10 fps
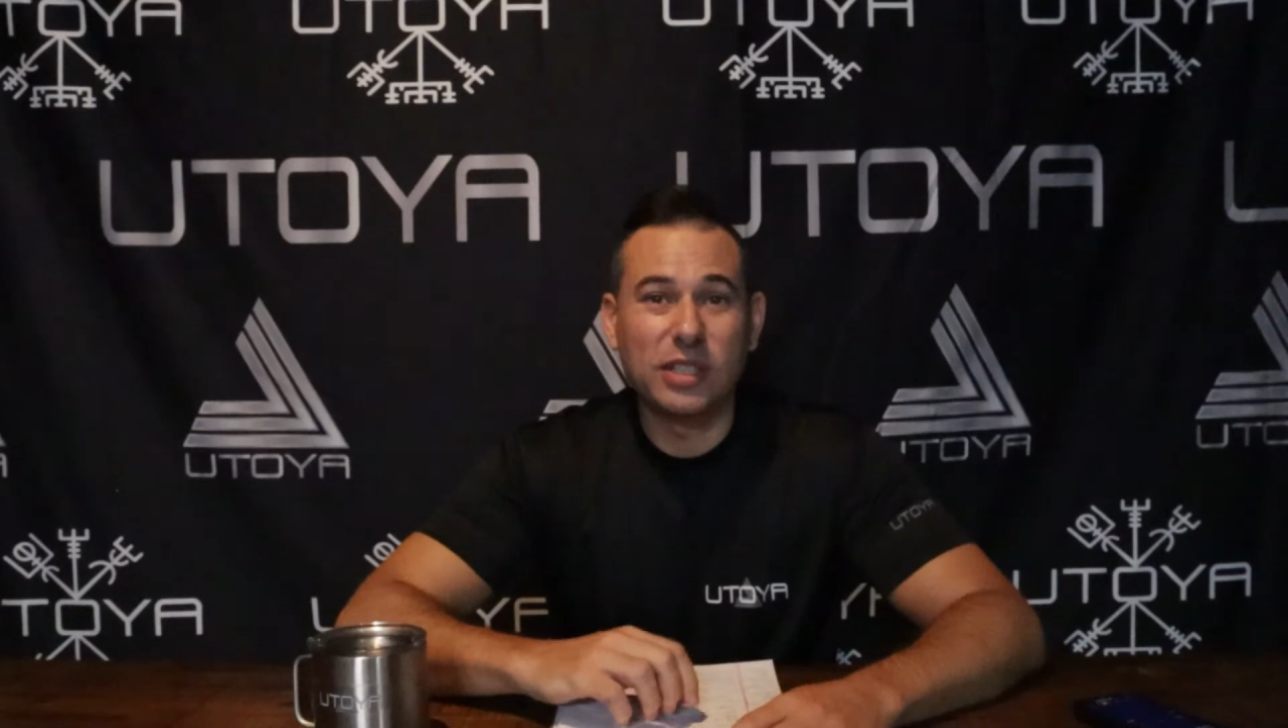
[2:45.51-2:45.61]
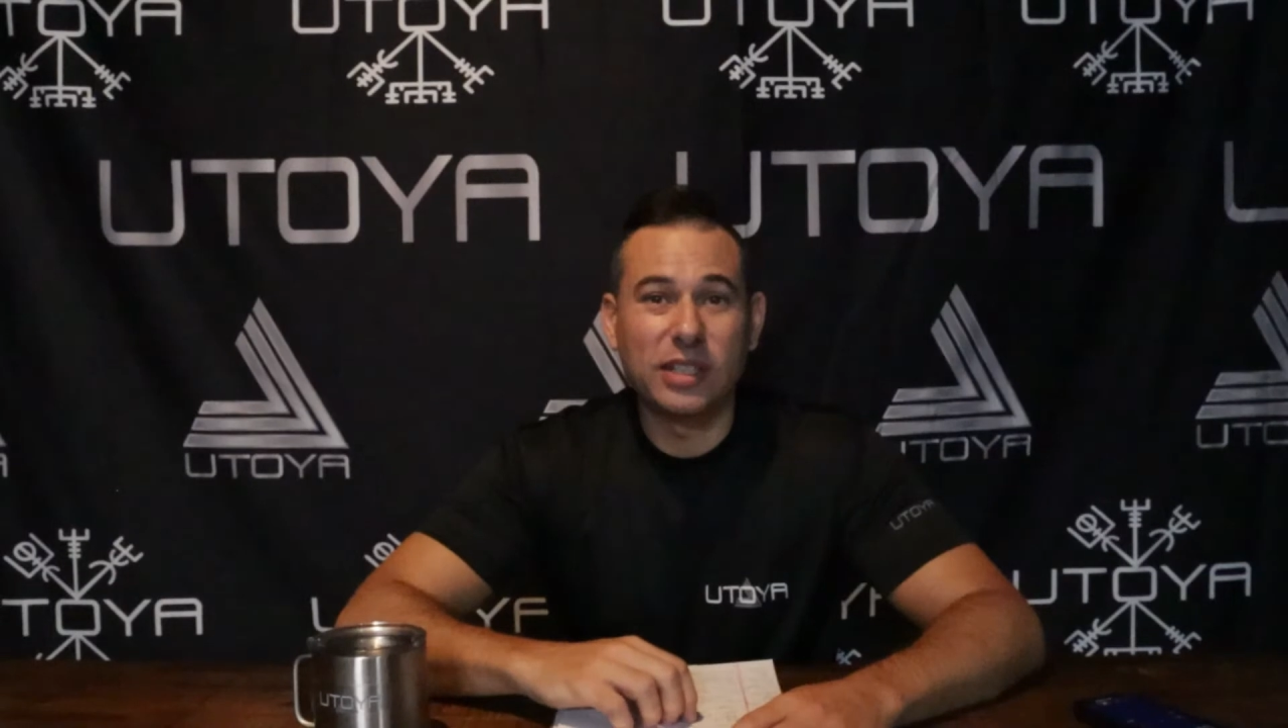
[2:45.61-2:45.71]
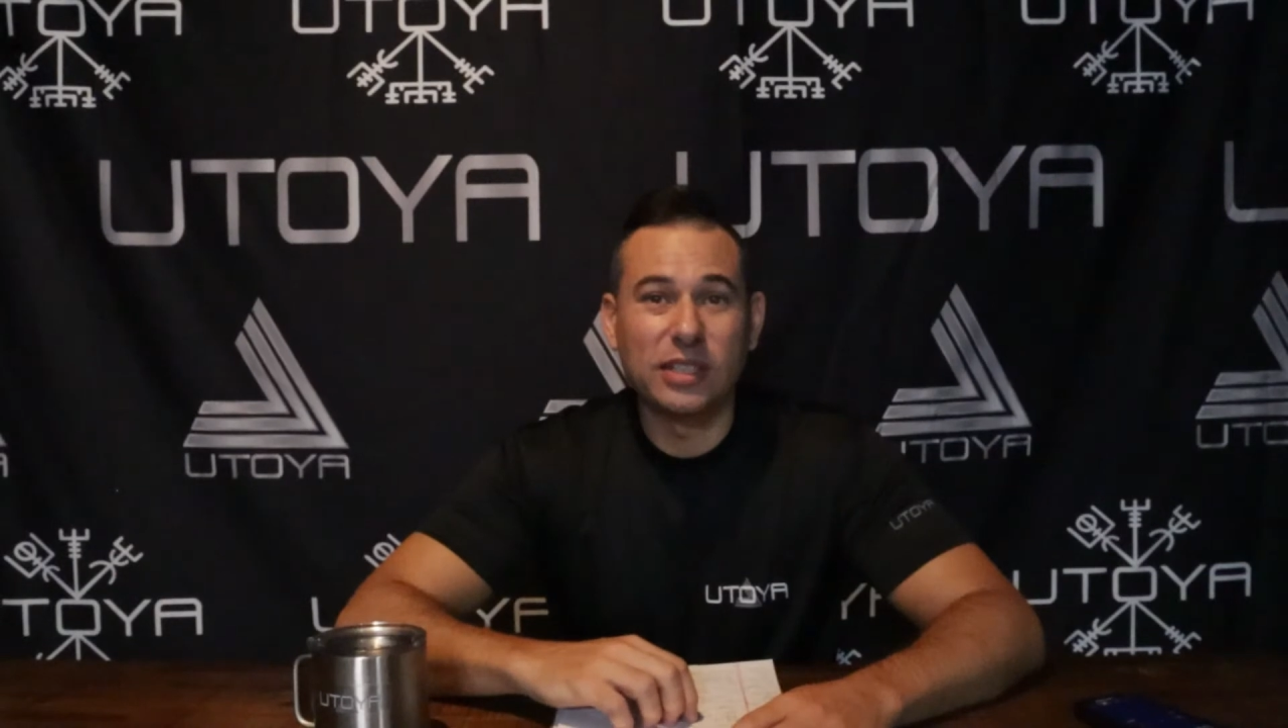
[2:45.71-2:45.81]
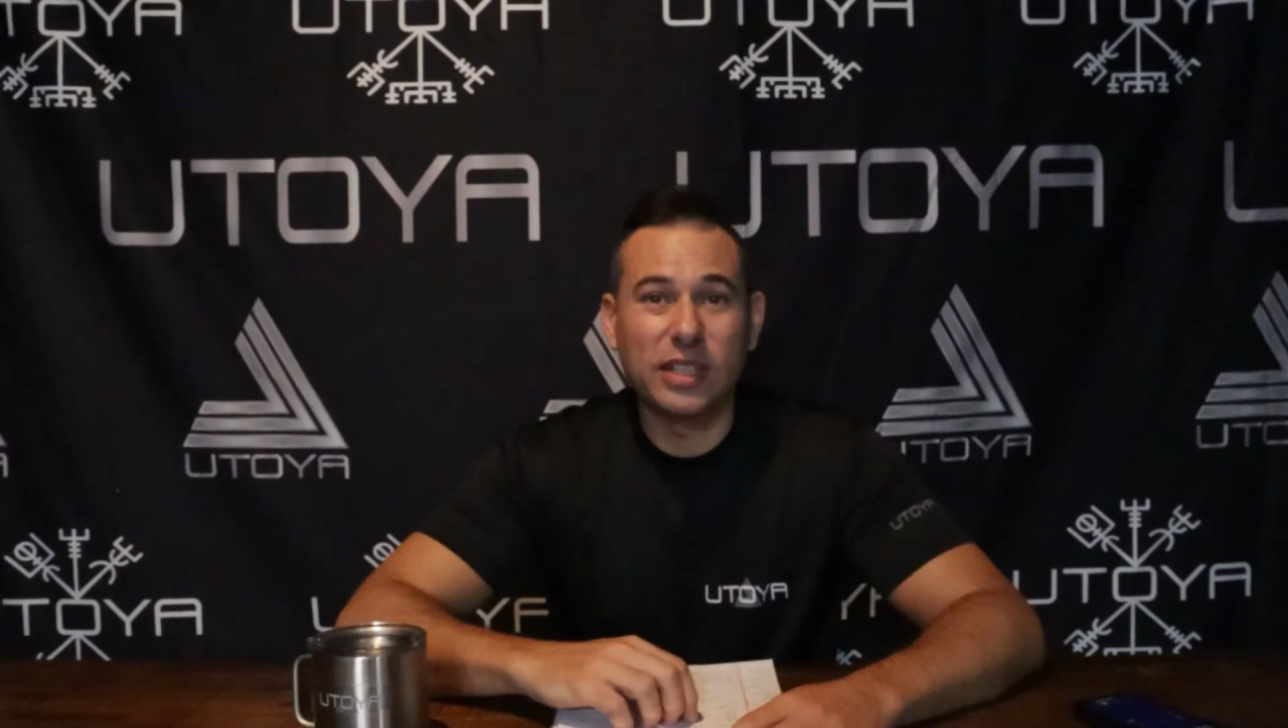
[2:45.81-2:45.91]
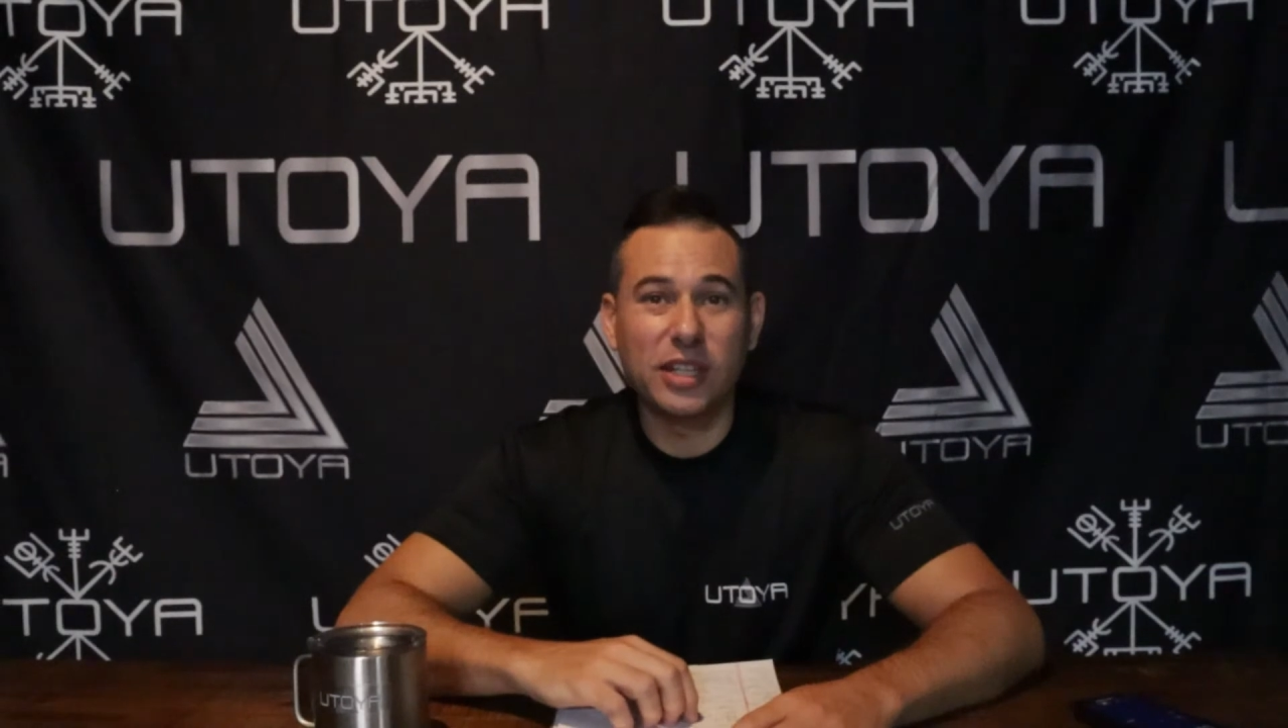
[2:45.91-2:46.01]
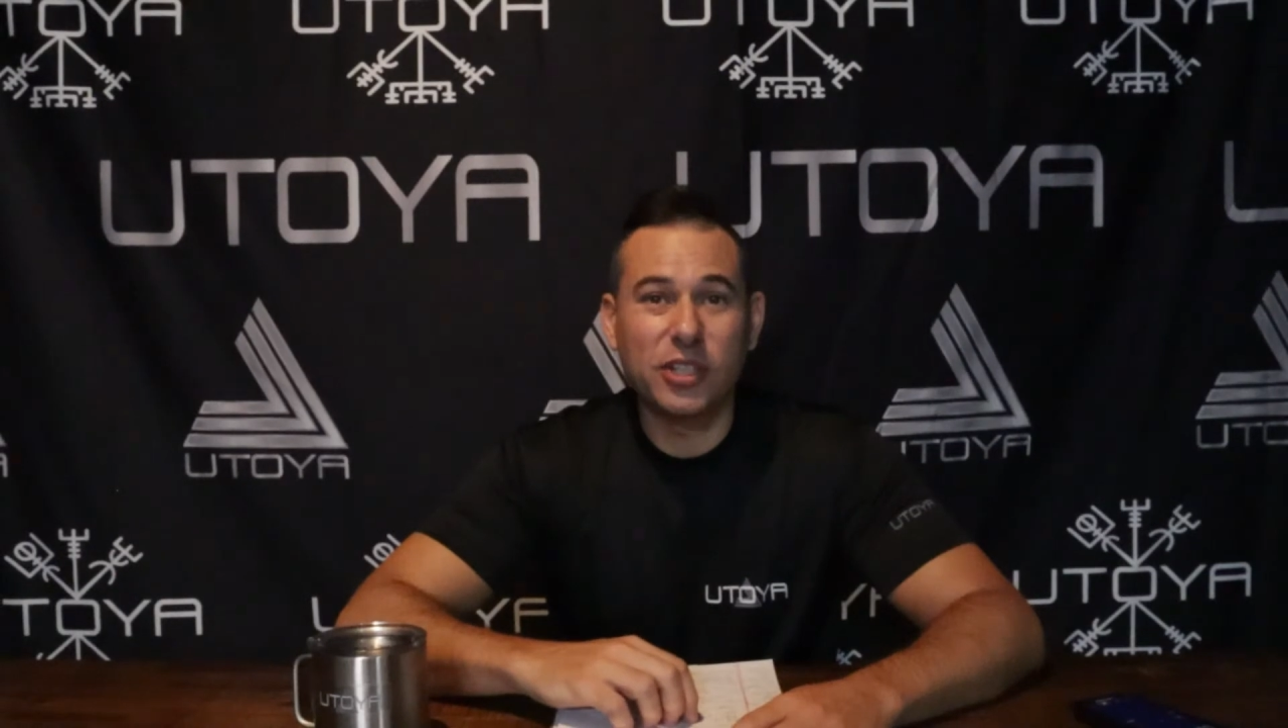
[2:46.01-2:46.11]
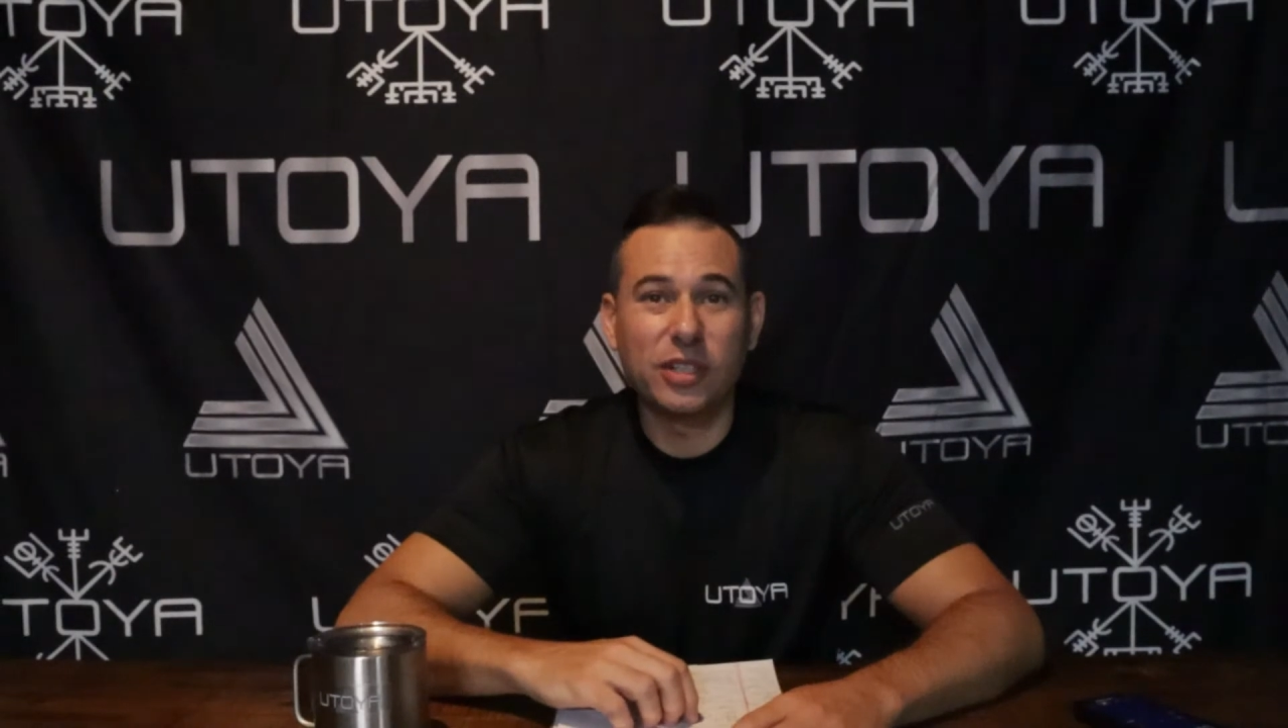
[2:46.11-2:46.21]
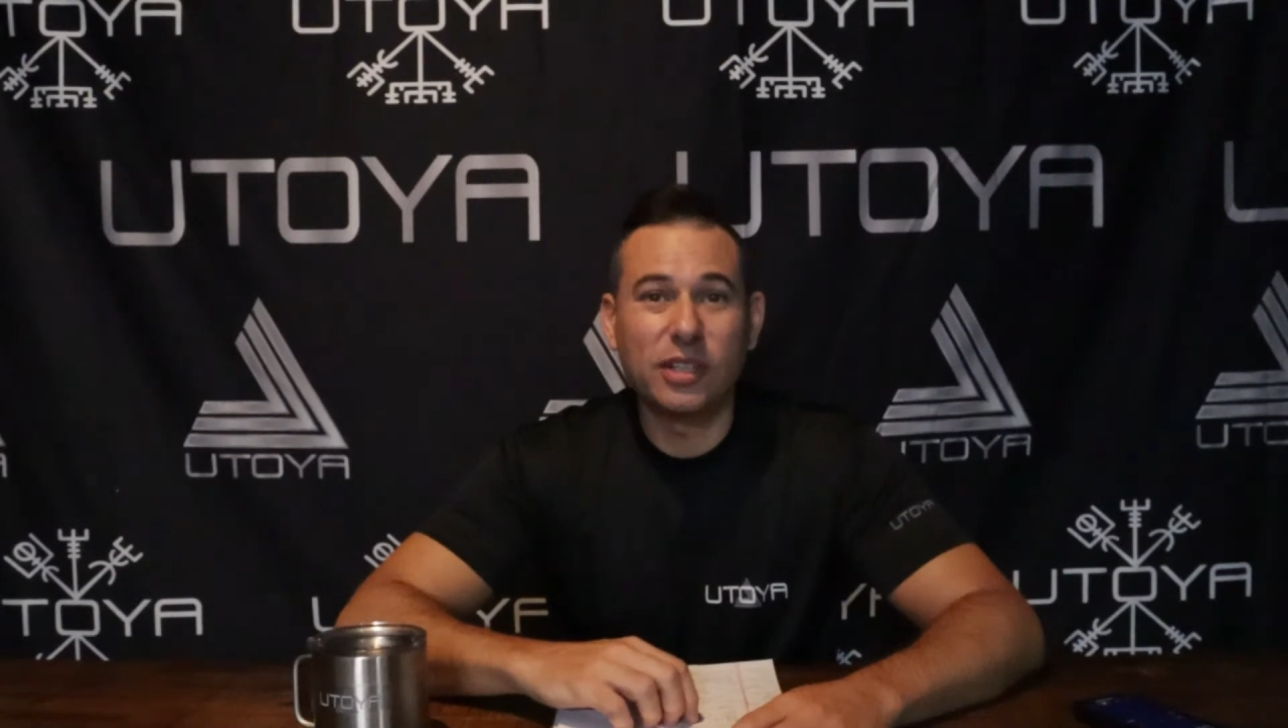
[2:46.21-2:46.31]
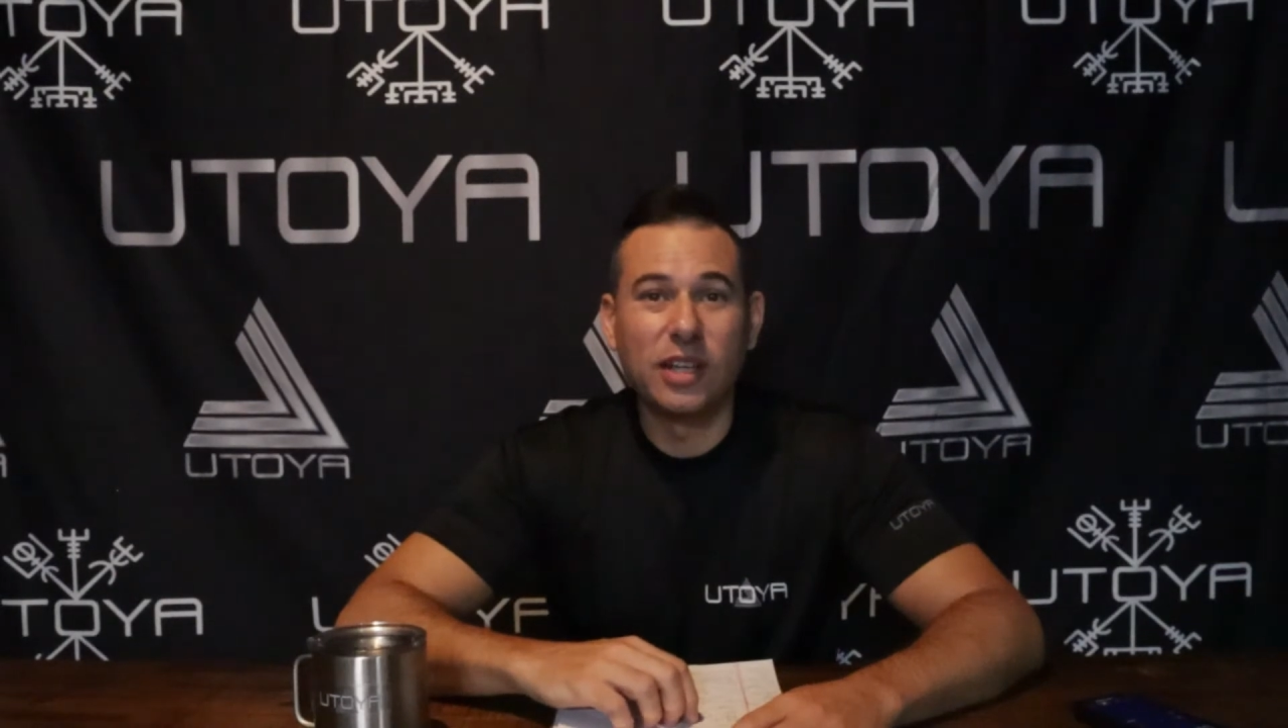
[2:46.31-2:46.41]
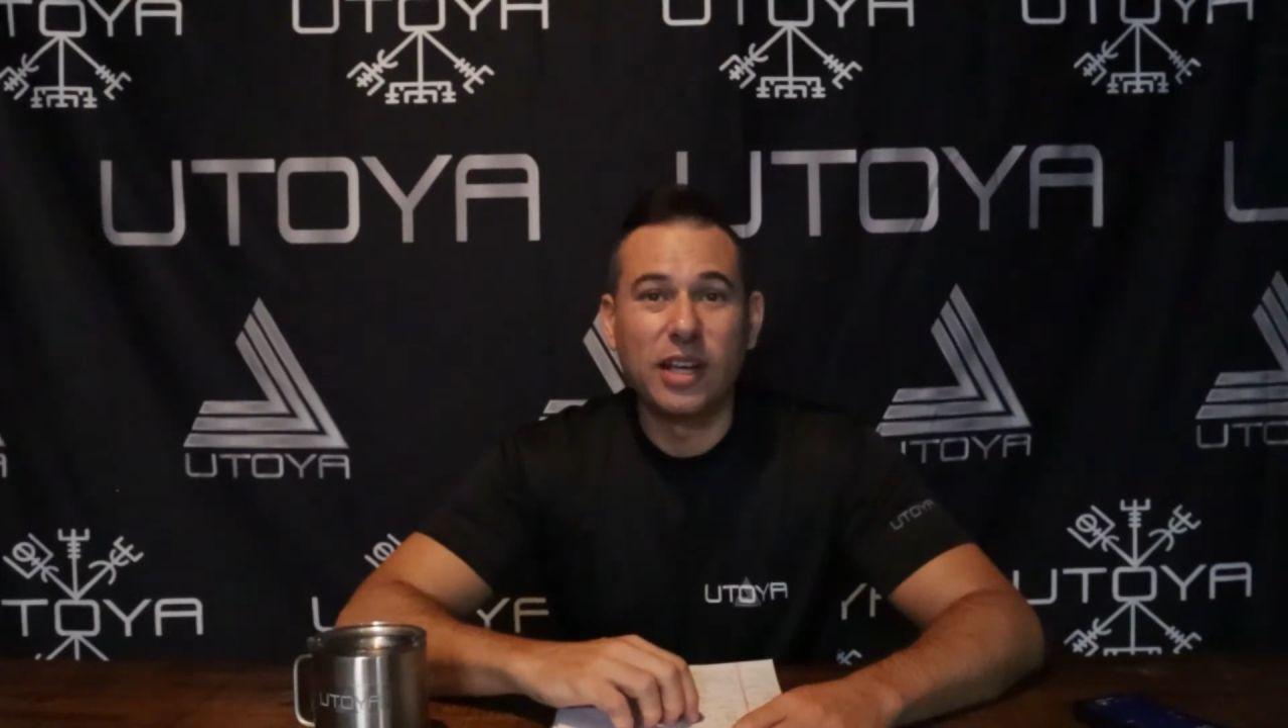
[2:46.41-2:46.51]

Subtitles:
legalization,